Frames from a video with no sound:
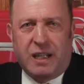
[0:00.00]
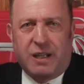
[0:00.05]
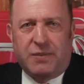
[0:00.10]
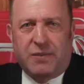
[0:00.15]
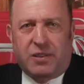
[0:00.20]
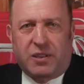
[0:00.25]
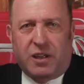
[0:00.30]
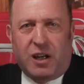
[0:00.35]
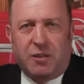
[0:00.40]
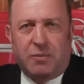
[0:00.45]

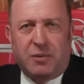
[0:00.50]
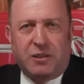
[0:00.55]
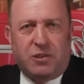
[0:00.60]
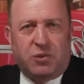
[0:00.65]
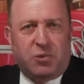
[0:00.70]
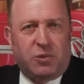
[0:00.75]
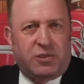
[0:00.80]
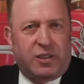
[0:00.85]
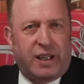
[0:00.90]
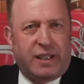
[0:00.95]
if the
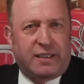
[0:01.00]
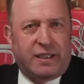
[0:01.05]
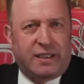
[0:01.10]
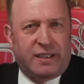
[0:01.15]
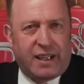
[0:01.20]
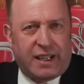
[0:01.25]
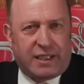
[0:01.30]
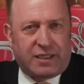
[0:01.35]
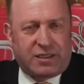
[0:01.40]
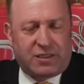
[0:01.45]
communists will take the
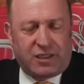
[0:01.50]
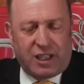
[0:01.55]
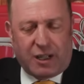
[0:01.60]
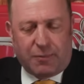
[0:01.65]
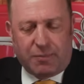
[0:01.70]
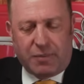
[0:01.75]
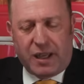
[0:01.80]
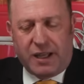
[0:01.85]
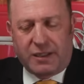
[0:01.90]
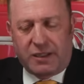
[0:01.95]
next step